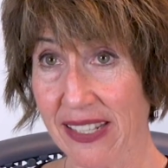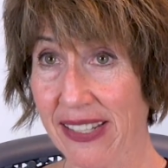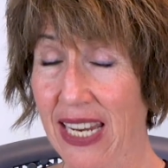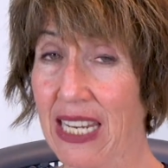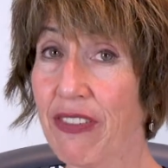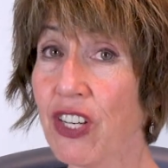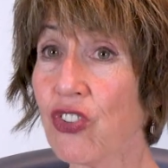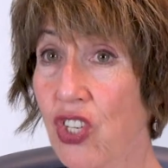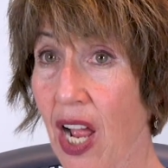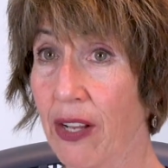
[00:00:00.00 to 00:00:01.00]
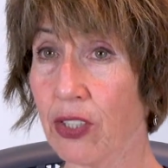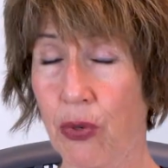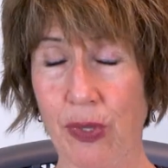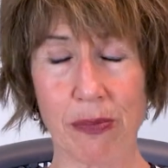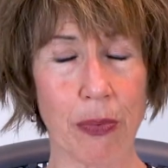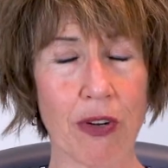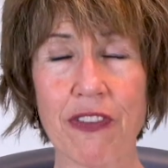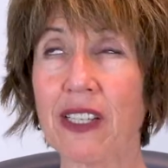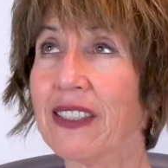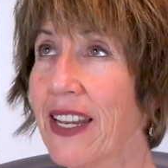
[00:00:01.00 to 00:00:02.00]
is that even a child who is
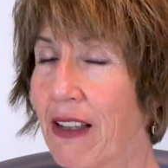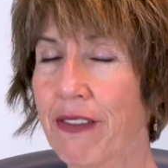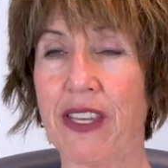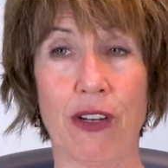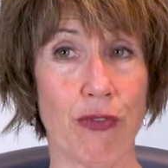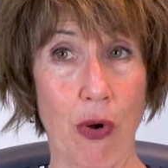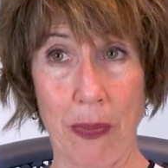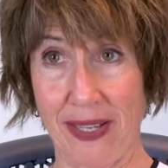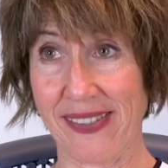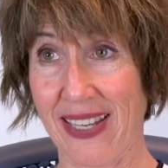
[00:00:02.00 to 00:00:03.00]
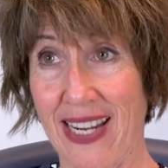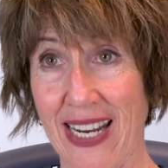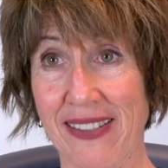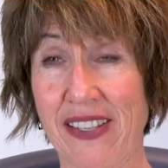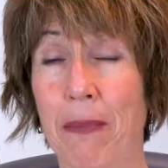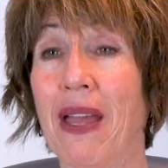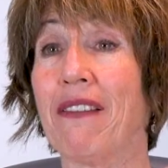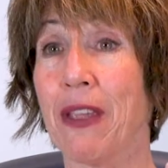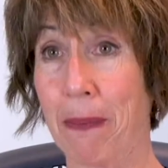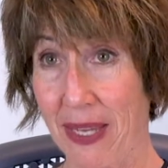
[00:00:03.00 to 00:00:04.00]
perfectly healthy and robust that ends up
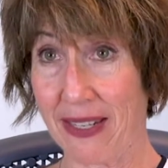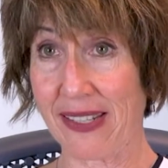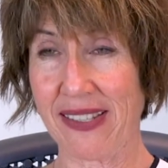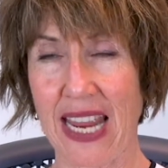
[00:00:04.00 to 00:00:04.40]
having PANDAS,